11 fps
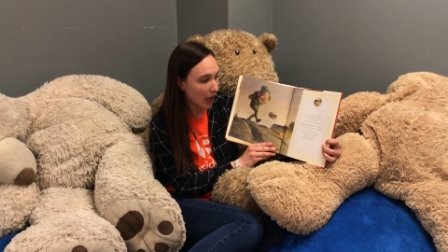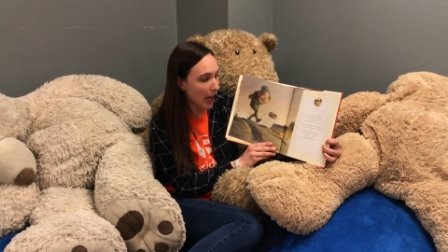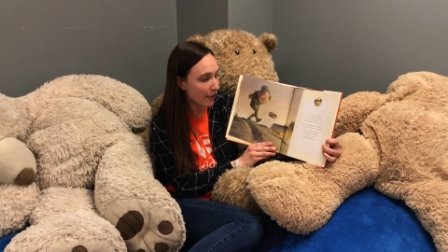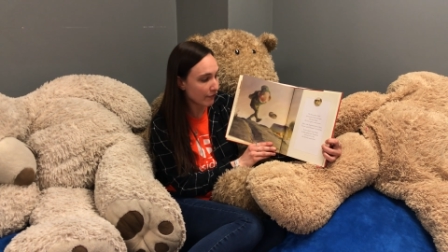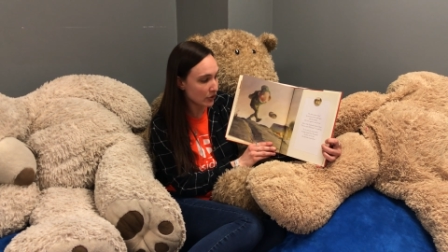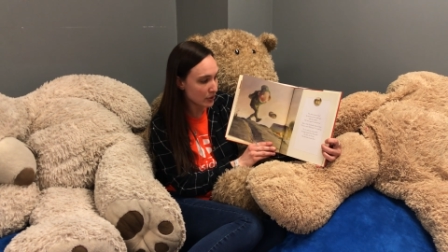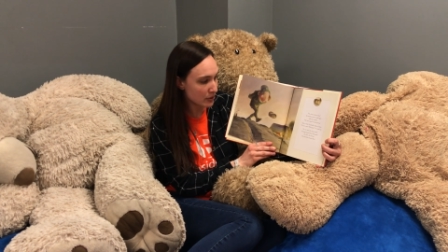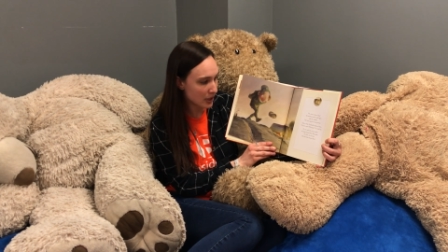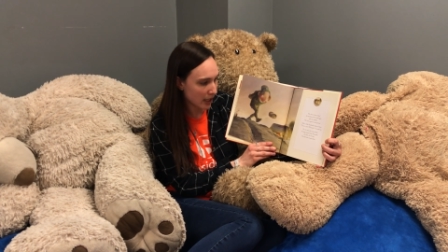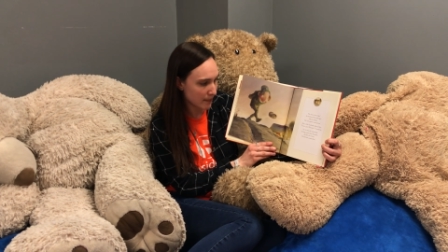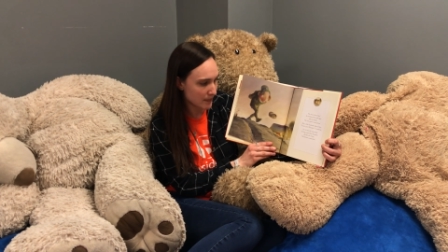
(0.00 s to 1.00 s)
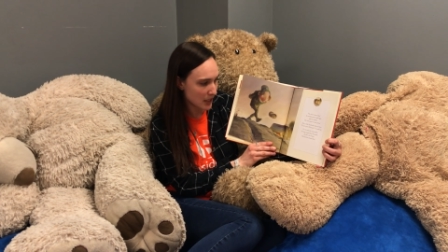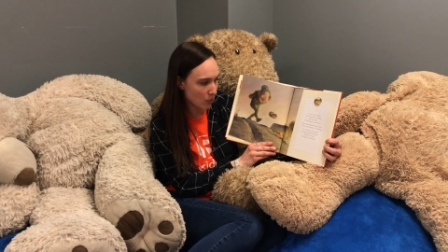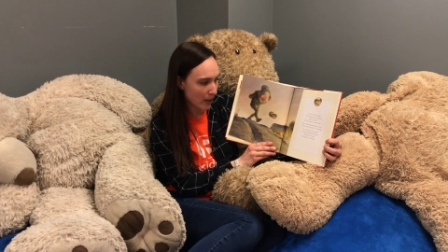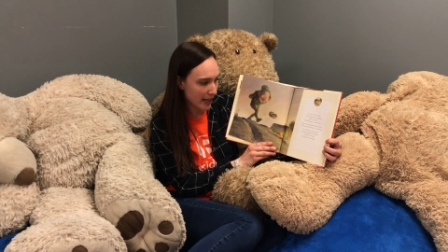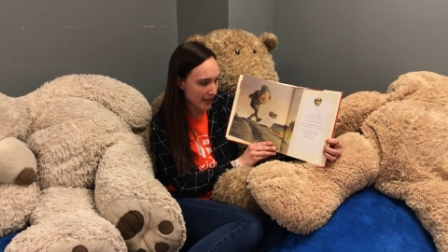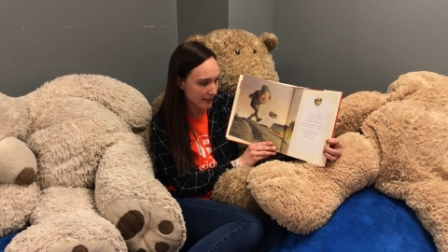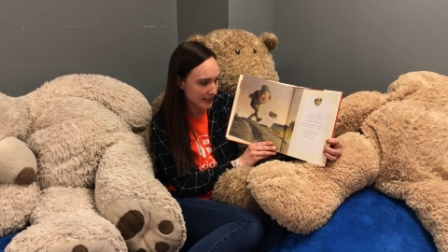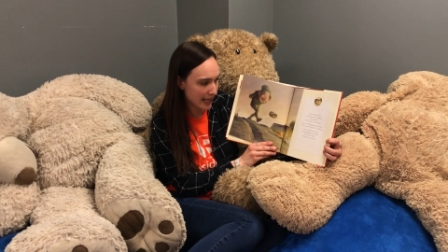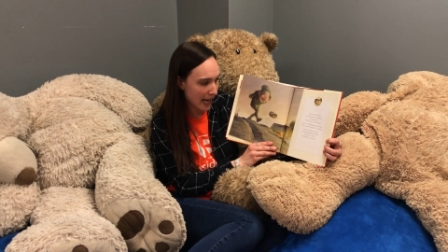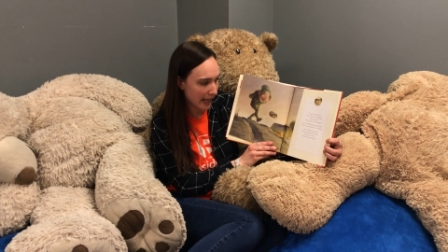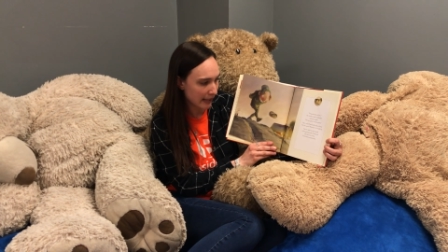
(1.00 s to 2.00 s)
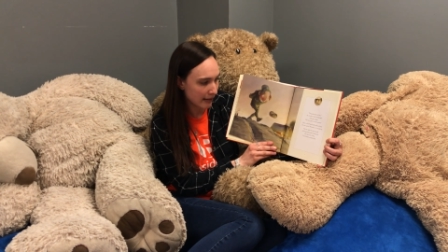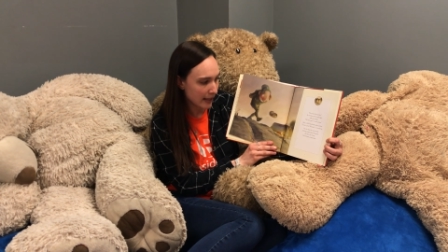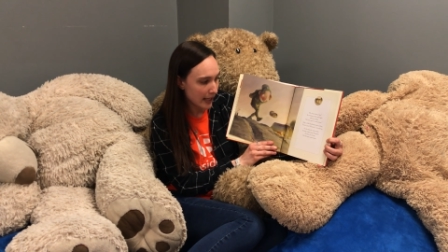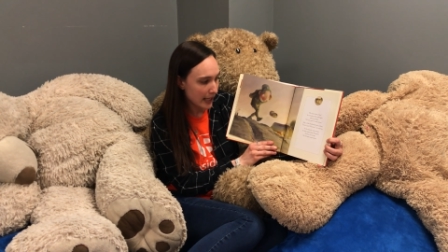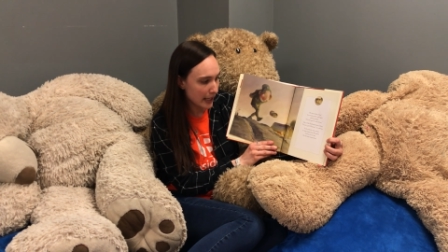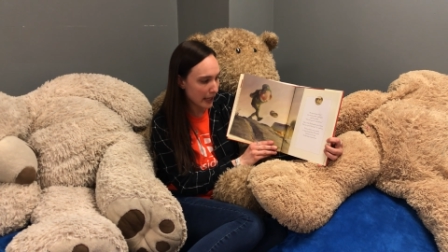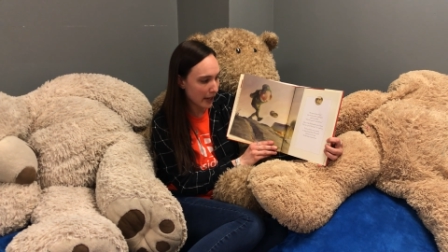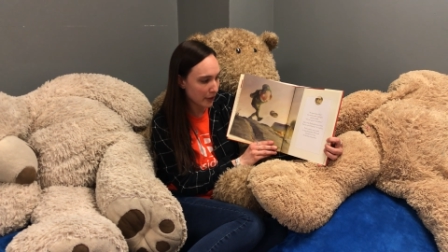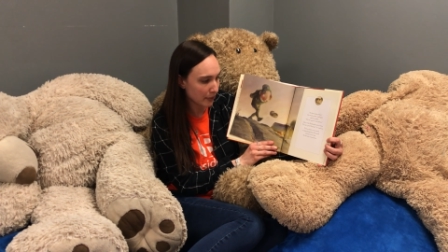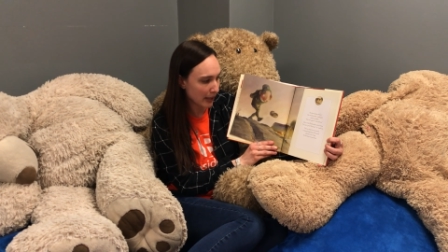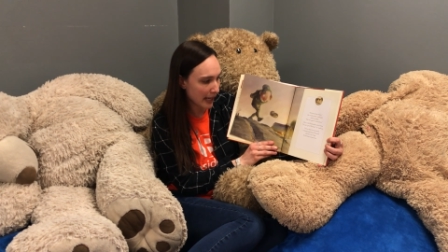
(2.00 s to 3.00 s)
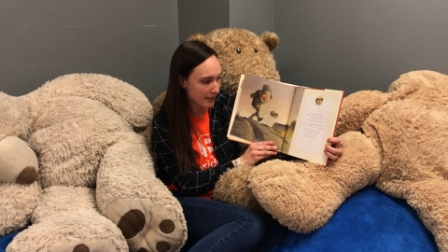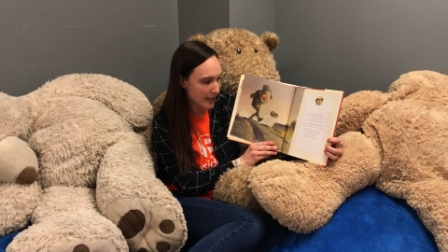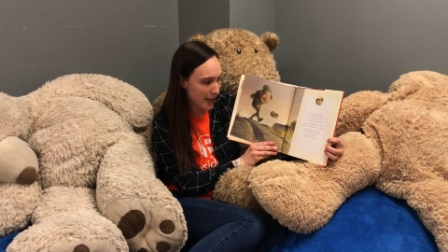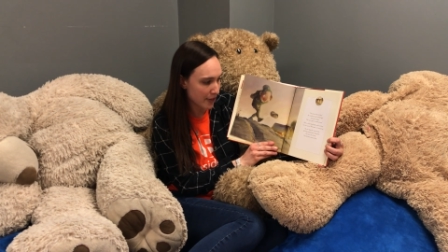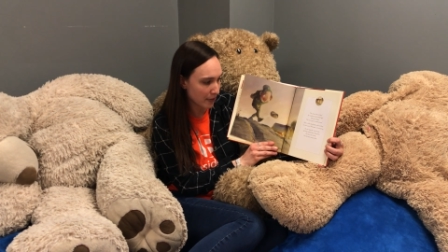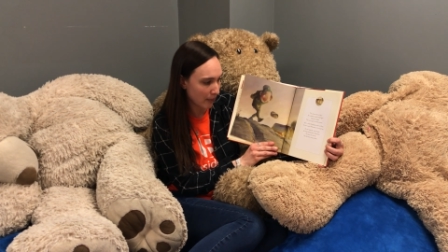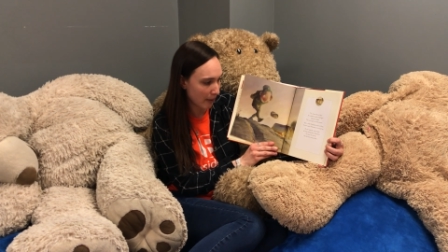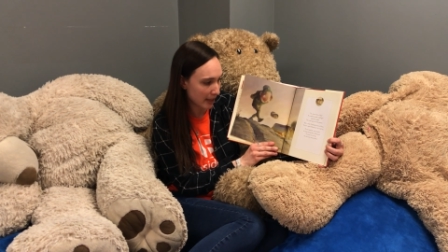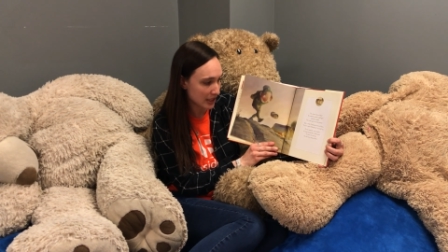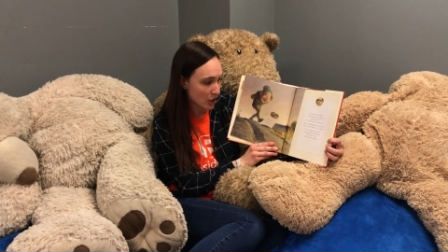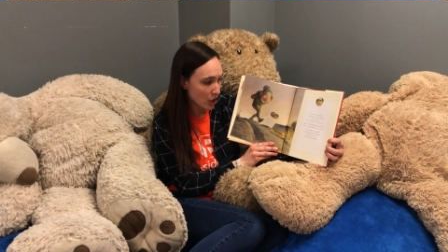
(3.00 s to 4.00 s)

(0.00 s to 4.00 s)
A few times he went outside. He hung around other Wemmicks